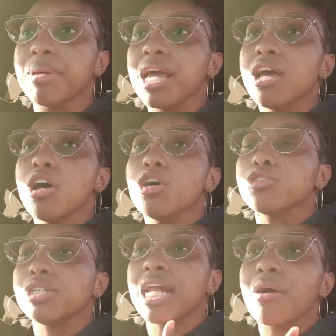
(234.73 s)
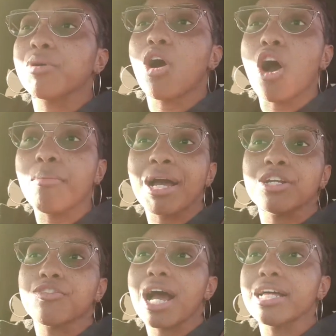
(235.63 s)
So then I would call my
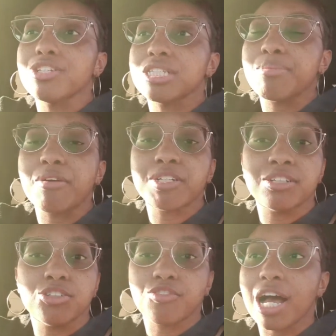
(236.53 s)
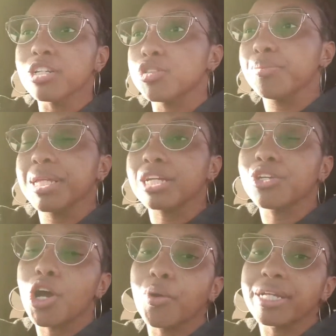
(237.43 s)
neurologist. My neurologist would be like, no, it's
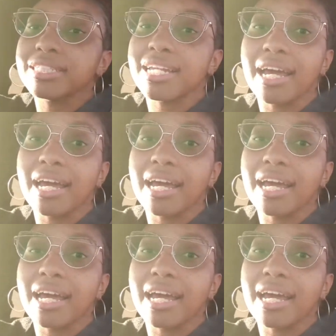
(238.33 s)
not us.